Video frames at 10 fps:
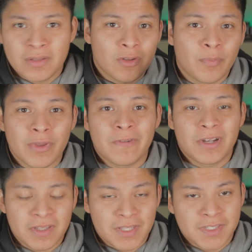don't be afraid
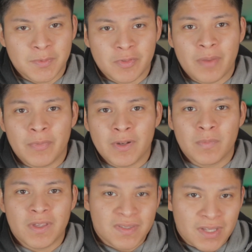to hit that subscribe button
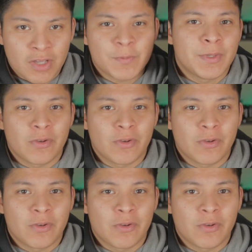because it helps me